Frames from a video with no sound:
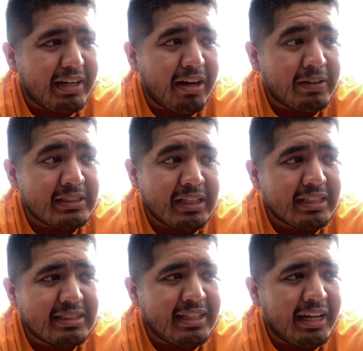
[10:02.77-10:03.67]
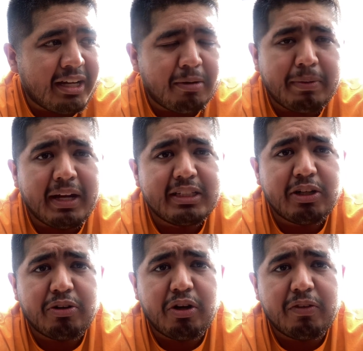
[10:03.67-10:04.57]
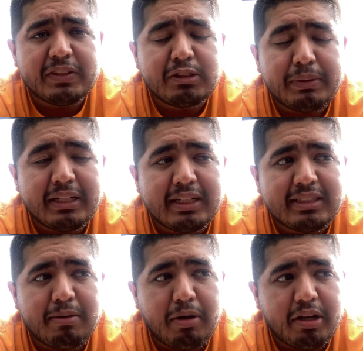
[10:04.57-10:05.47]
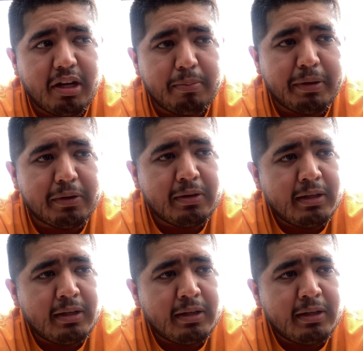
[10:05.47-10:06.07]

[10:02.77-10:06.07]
now it's not staying up, and I don't know if it's because I'm on an uphill.